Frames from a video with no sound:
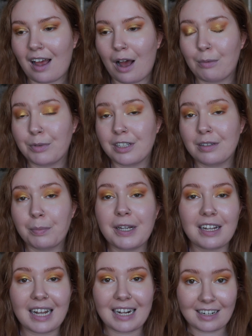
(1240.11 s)
to
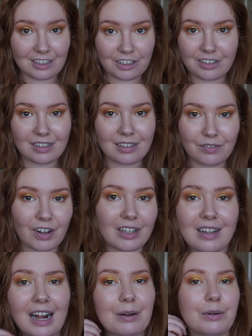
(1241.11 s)
speak English as his first
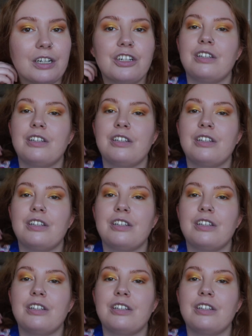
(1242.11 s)
language,